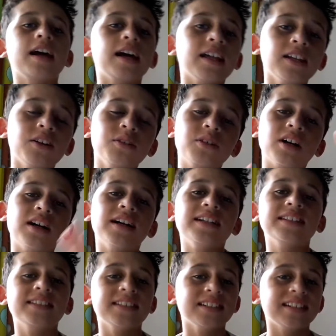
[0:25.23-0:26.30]
Hello
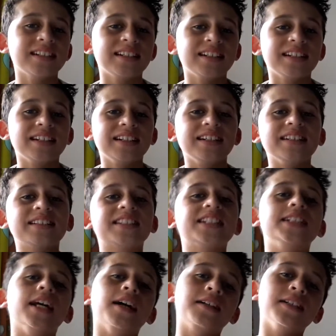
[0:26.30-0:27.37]
guys, it's
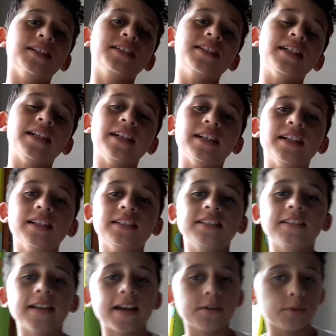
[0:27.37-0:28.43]
Douglas here.
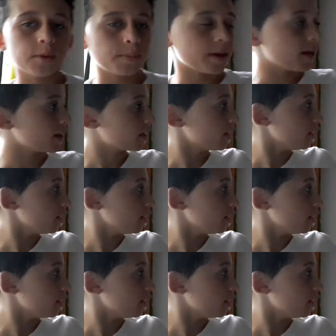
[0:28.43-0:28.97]
Today we're back